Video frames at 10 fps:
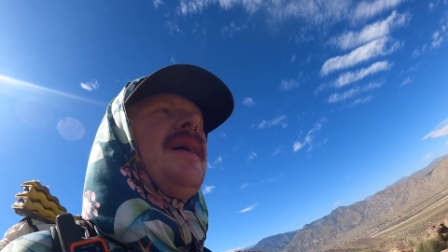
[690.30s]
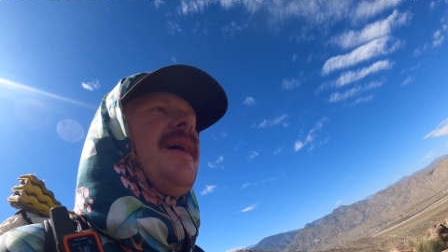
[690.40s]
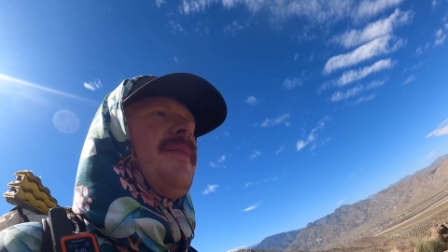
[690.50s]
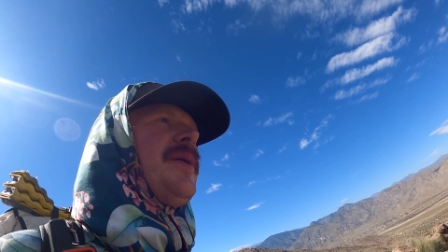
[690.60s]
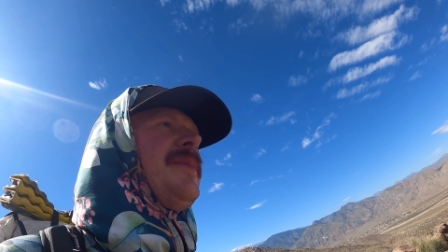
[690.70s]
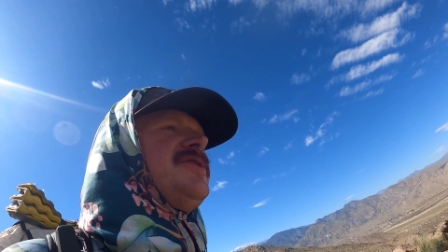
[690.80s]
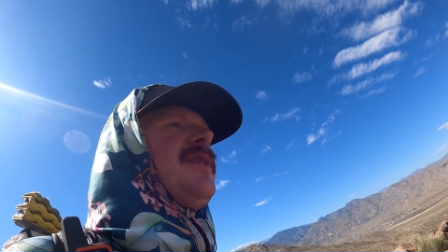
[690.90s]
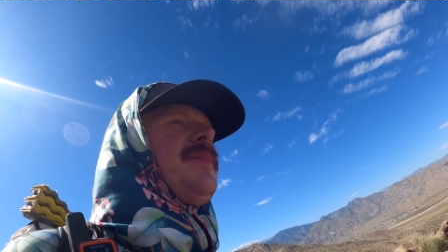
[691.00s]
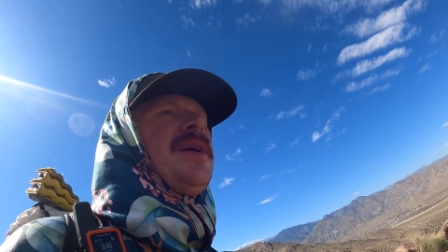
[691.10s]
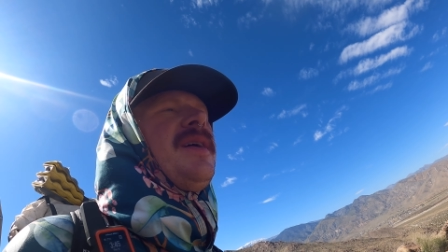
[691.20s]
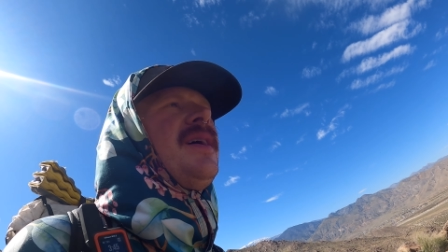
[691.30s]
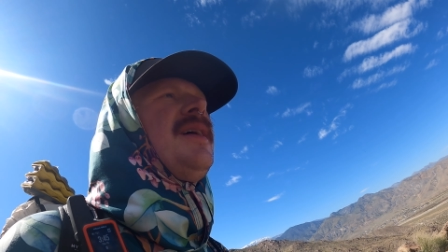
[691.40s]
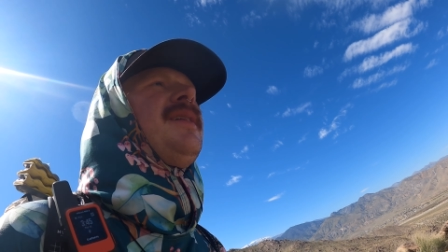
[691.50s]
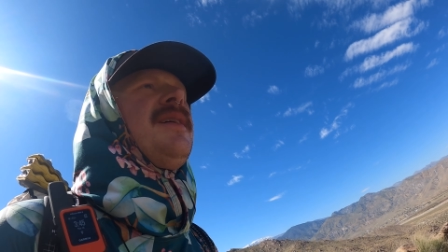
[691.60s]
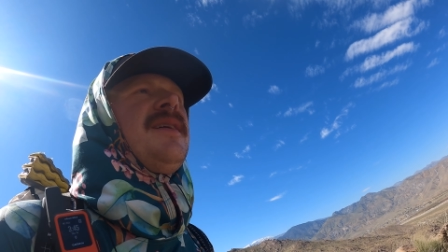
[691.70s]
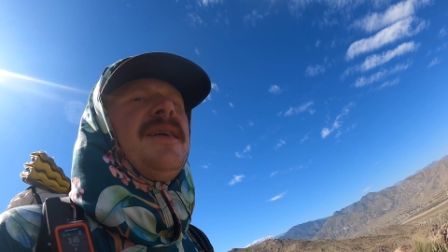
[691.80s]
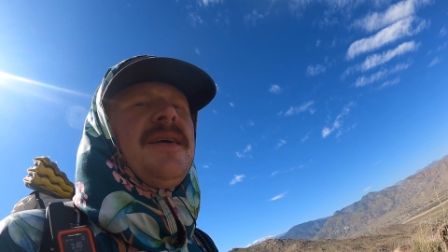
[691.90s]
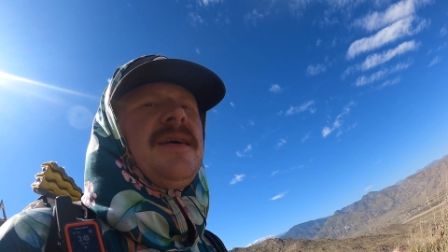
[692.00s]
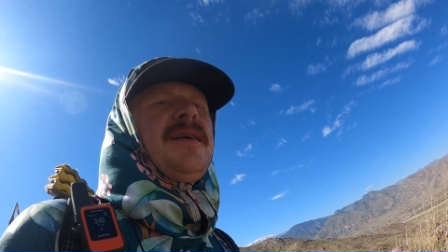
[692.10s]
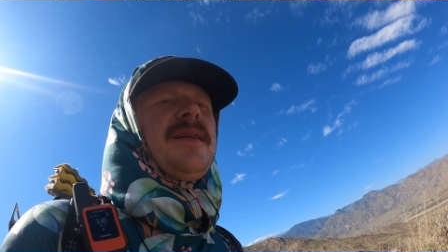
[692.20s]
that made me jump.
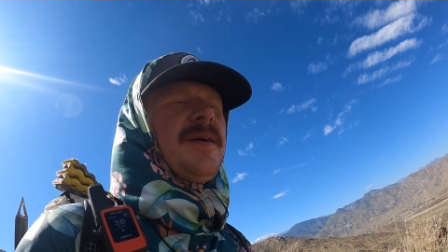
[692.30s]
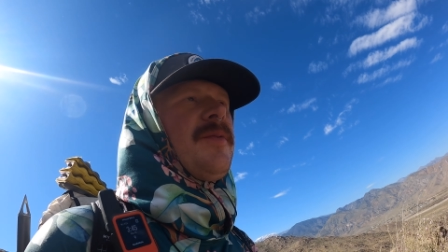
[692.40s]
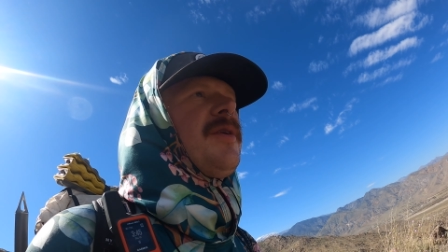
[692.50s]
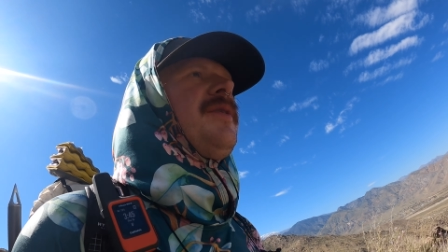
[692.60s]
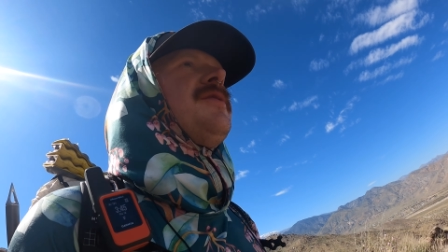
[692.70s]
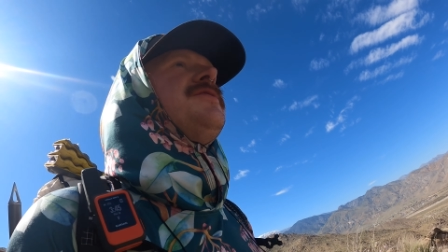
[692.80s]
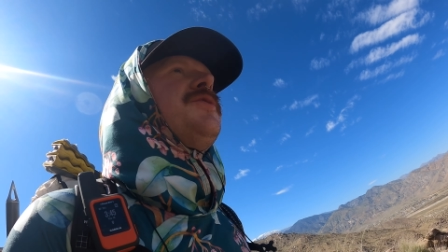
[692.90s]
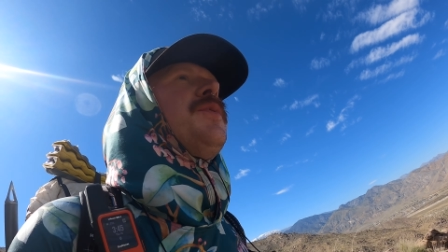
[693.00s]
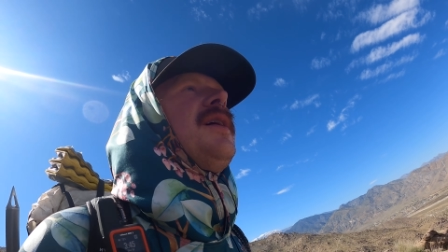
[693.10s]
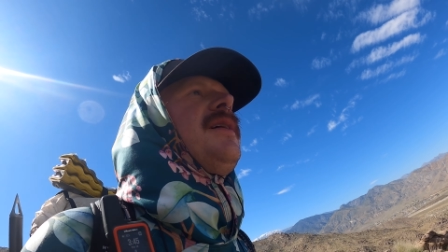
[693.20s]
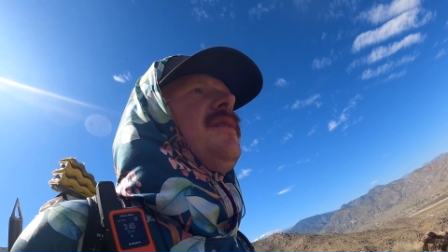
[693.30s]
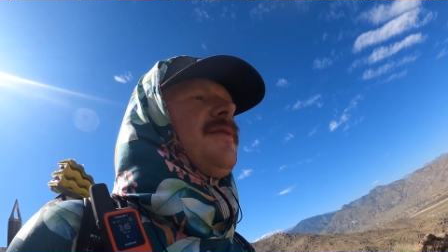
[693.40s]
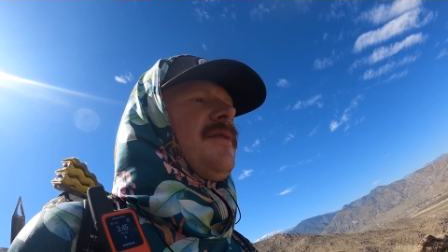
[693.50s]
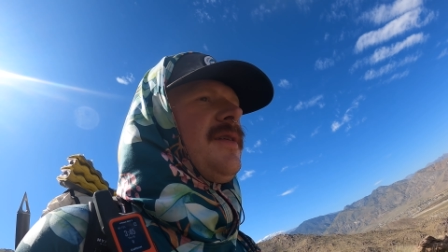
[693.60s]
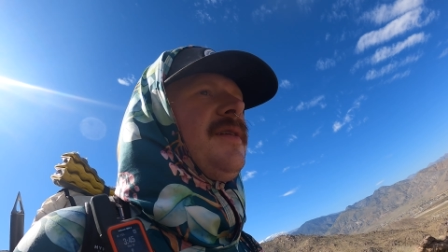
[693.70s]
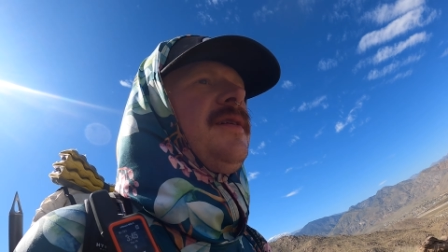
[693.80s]
Now I'm gonna be on super high alert.